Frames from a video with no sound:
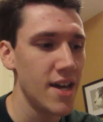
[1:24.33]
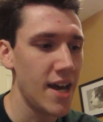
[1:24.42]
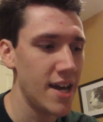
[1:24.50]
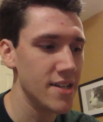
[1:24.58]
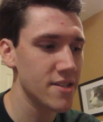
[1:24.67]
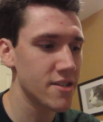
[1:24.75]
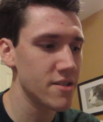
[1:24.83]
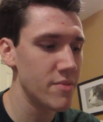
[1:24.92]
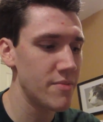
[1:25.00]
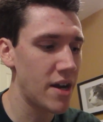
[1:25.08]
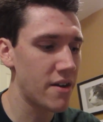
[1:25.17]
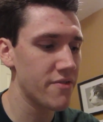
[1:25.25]
And he's going to
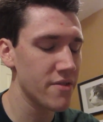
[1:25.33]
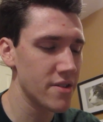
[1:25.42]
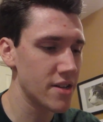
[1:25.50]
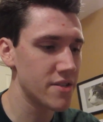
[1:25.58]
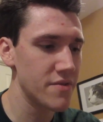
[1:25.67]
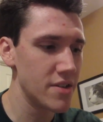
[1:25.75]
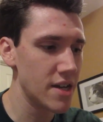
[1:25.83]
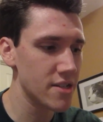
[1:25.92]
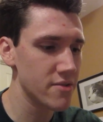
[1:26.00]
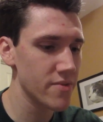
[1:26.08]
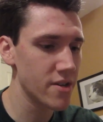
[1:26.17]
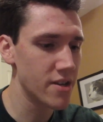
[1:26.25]
be back for the next few
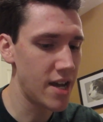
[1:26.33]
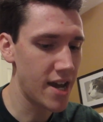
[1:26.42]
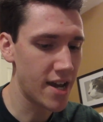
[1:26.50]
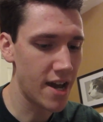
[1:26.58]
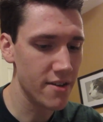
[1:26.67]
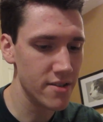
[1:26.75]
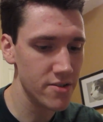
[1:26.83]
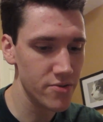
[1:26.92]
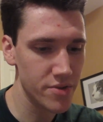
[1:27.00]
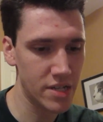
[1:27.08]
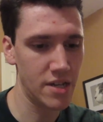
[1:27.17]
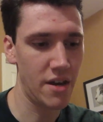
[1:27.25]
days, so we're going to hang out and
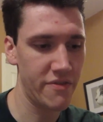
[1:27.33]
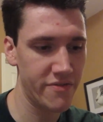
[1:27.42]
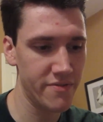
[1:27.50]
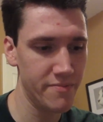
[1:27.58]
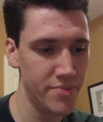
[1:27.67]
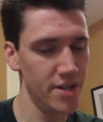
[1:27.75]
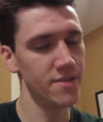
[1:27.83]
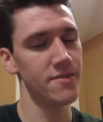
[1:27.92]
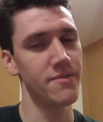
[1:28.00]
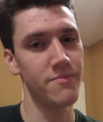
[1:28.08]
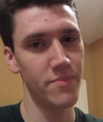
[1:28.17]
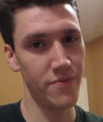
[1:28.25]
do stuff. But
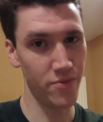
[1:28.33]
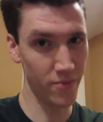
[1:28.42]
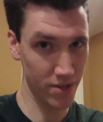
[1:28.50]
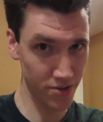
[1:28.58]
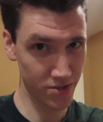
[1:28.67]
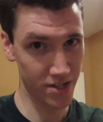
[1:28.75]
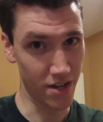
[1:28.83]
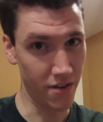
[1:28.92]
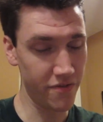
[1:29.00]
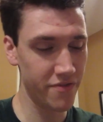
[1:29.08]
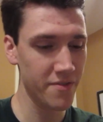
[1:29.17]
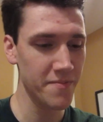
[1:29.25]
before we do
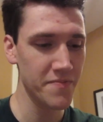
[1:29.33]
stuff,